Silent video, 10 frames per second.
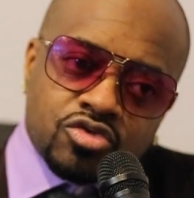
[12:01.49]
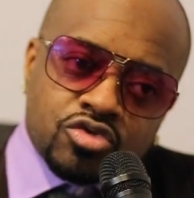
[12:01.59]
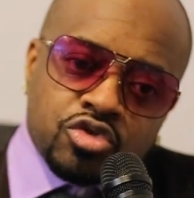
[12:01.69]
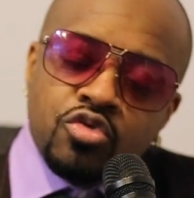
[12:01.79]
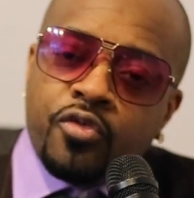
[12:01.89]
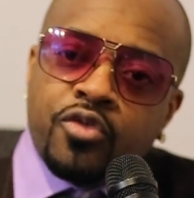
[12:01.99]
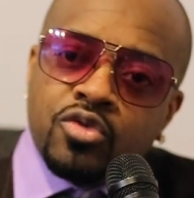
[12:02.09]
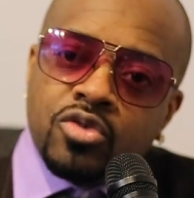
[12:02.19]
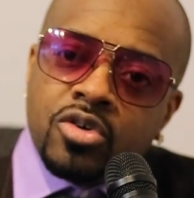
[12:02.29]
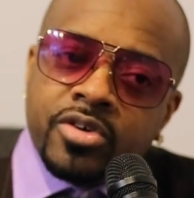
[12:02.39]

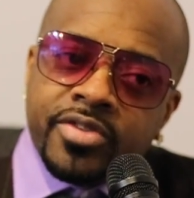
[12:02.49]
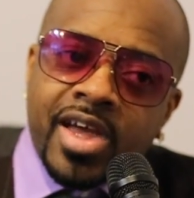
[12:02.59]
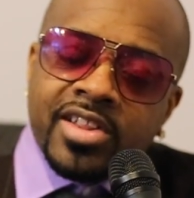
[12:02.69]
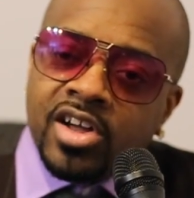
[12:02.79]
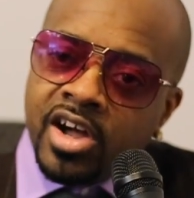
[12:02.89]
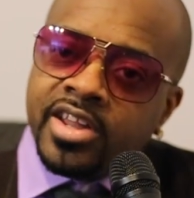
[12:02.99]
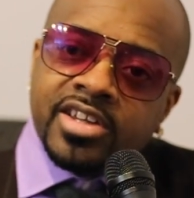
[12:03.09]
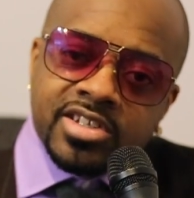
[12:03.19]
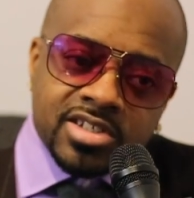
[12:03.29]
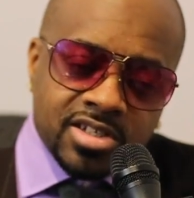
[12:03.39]
truthful or that
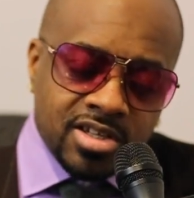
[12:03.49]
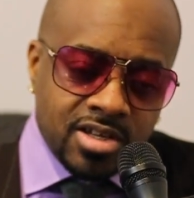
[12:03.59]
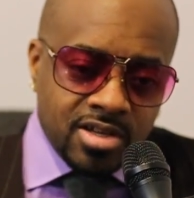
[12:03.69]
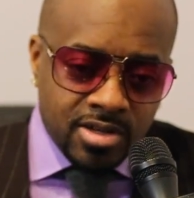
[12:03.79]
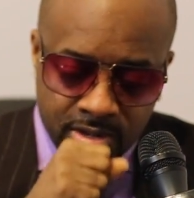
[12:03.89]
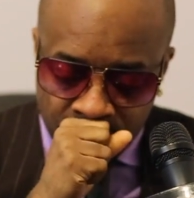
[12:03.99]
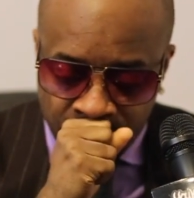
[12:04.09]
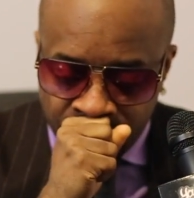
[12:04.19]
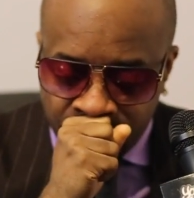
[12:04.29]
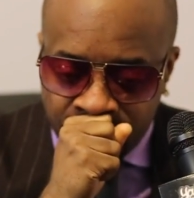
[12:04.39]
honest,
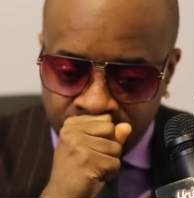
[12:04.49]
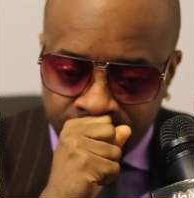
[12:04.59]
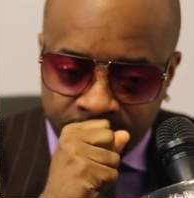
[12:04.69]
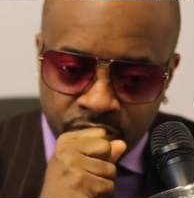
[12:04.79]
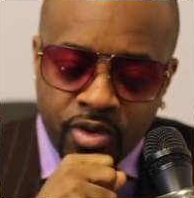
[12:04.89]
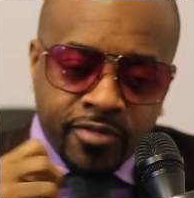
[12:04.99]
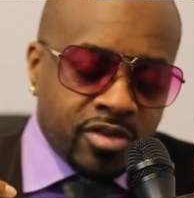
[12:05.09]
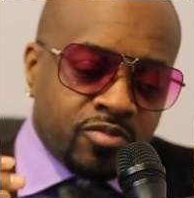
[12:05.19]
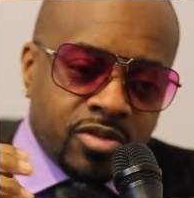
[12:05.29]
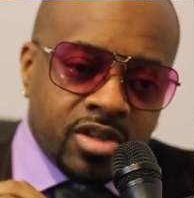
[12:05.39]
you have
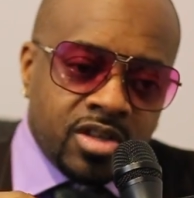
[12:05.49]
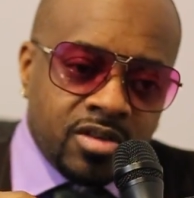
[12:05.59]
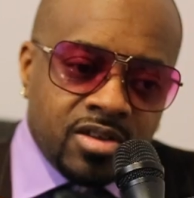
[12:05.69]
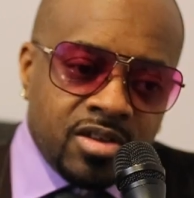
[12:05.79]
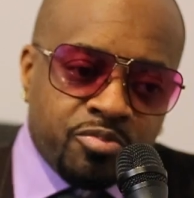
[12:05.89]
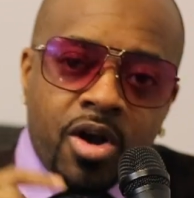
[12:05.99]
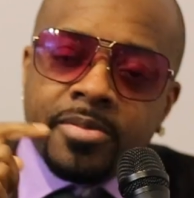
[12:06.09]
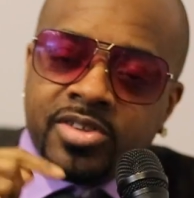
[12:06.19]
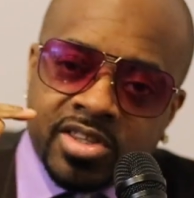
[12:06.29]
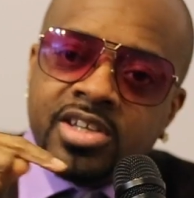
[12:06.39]
to, he
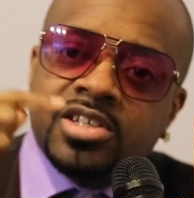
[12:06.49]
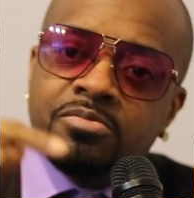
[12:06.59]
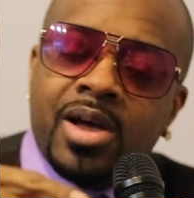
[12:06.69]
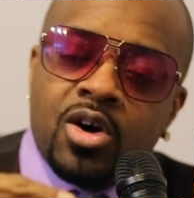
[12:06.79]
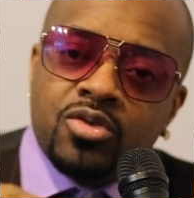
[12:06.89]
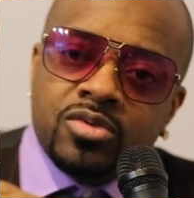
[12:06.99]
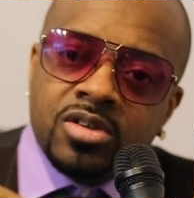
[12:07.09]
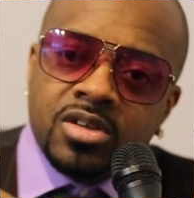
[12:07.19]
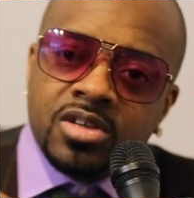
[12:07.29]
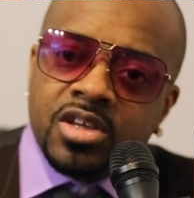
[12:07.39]
probably thinks about
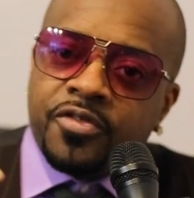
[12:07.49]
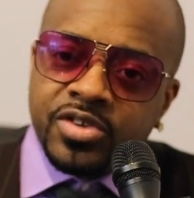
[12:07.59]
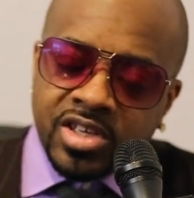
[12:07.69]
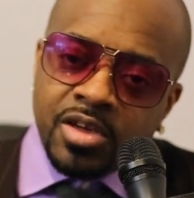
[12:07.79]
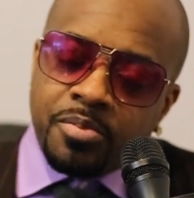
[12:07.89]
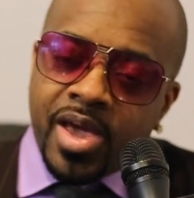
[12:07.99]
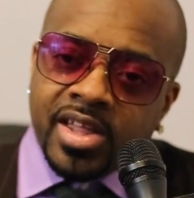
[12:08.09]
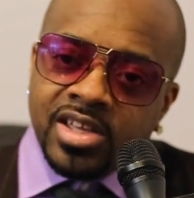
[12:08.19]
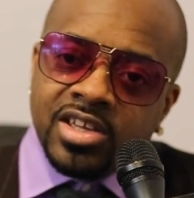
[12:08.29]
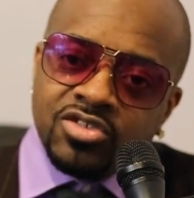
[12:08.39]
if it's
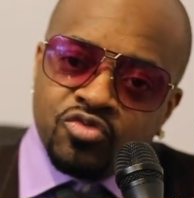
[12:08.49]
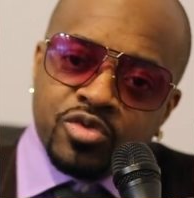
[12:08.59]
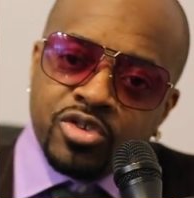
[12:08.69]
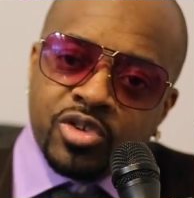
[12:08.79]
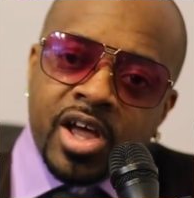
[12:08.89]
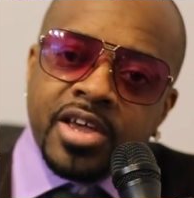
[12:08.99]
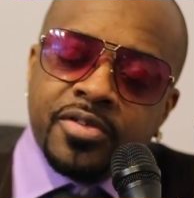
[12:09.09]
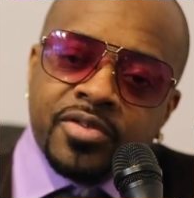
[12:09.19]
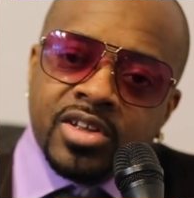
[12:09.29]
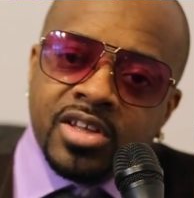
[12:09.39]
impacting his real
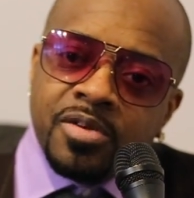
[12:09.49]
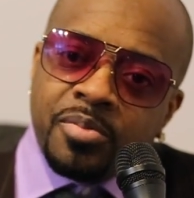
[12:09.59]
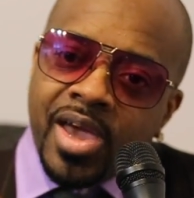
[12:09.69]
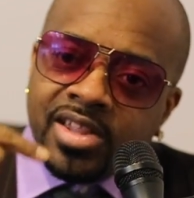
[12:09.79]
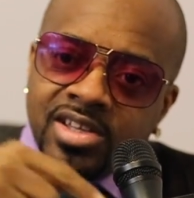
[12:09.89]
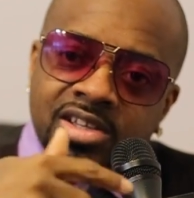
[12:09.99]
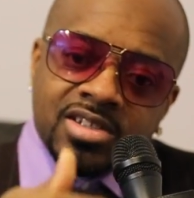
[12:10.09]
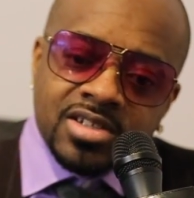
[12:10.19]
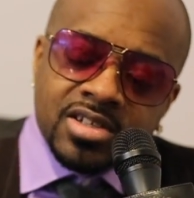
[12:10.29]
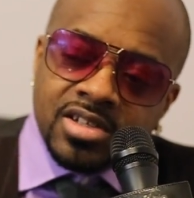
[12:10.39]
life and impacting
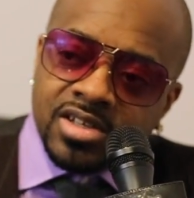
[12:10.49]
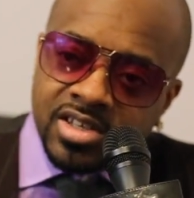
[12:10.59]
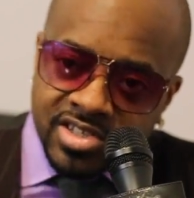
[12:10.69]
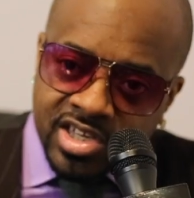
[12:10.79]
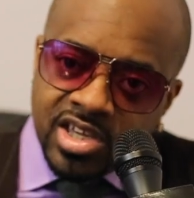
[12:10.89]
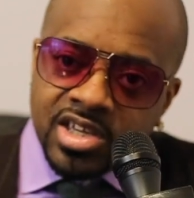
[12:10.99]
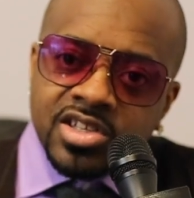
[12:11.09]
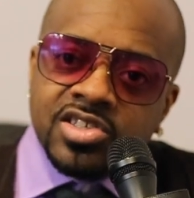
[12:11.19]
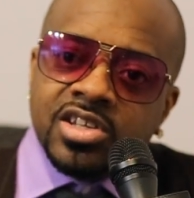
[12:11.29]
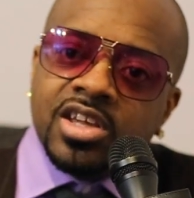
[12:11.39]
his
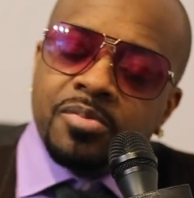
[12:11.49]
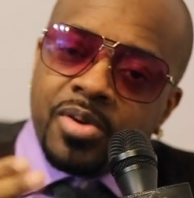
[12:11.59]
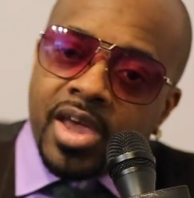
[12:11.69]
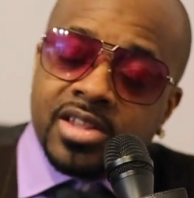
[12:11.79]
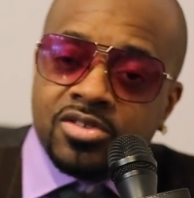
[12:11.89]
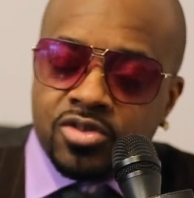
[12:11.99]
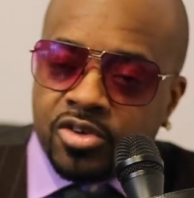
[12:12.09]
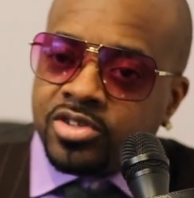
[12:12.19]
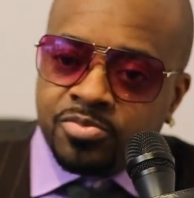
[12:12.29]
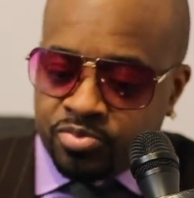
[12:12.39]
kids and impacting,
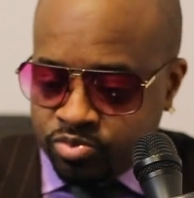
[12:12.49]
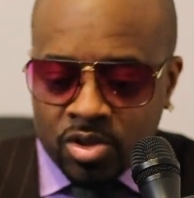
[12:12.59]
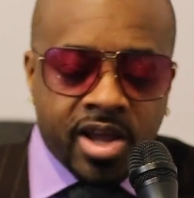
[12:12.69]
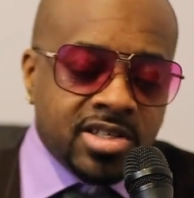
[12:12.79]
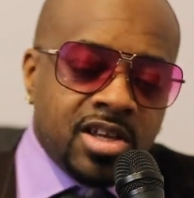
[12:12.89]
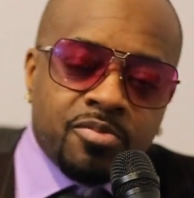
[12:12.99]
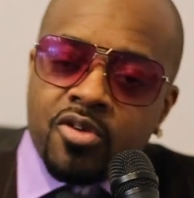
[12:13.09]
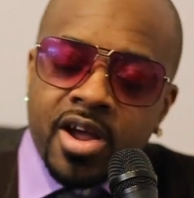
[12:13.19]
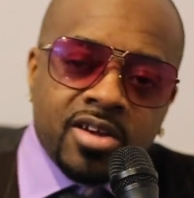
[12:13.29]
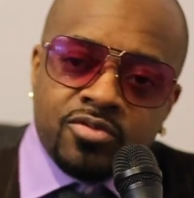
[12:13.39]
because like I said,
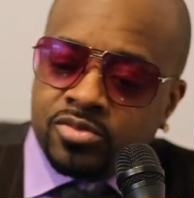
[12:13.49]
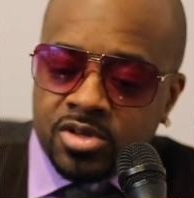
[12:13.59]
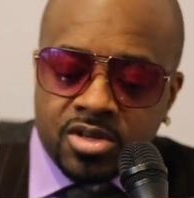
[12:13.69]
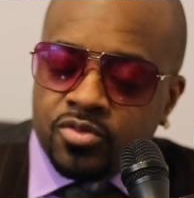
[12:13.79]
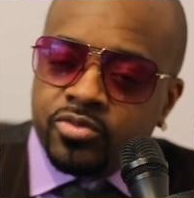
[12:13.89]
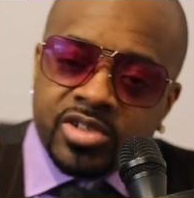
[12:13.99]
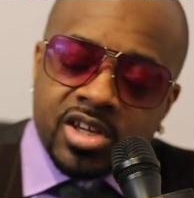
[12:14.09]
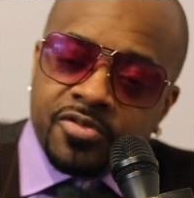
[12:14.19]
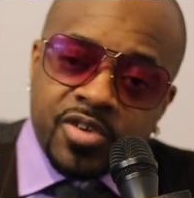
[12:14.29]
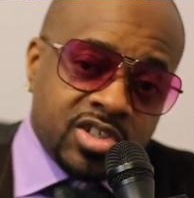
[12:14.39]
prior, when we did
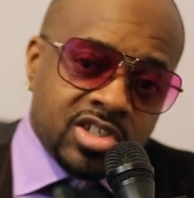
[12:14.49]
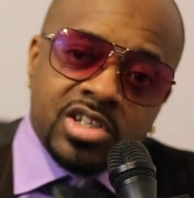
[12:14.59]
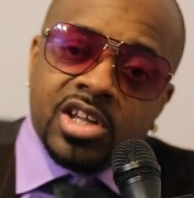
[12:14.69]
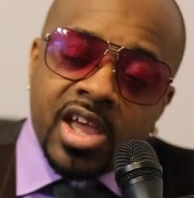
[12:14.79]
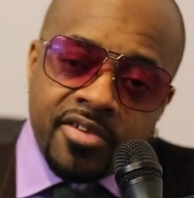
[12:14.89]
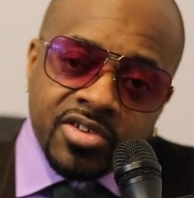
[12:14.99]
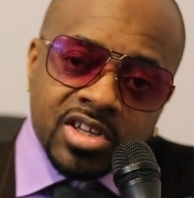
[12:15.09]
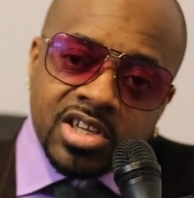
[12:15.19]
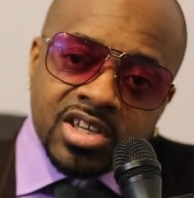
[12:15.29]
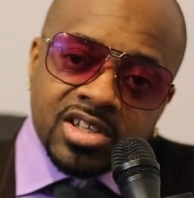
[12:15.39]
Confessions, he didn't have
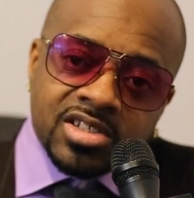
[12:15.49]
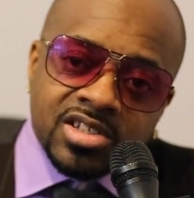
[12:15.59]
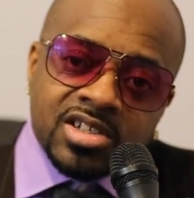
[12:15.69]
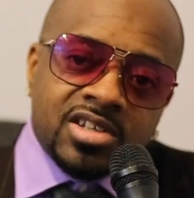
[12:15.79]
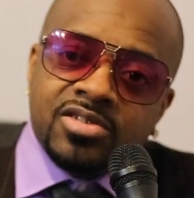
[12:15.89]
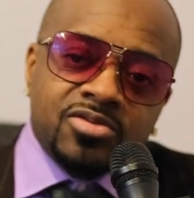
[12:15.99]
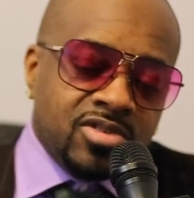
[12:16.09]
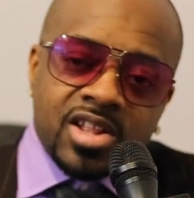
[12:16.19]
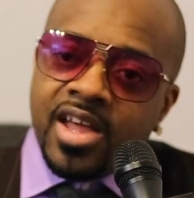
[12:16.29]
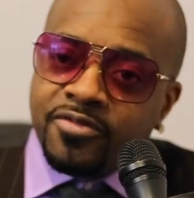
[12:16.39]
any kids. He
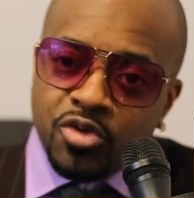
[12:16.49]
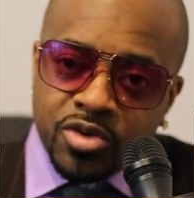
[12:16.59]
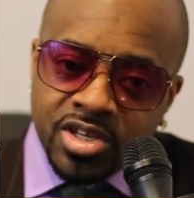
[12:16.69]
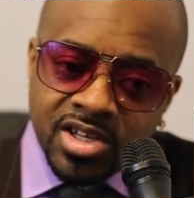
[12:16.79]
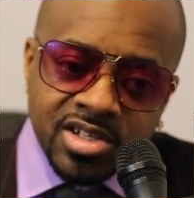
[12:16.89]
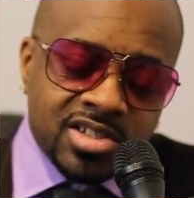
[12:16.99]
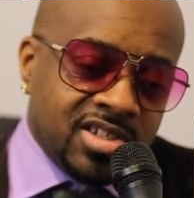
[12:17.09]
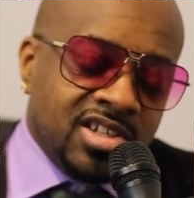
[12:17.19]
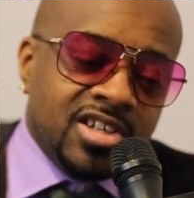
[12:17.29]
didn't have no kids.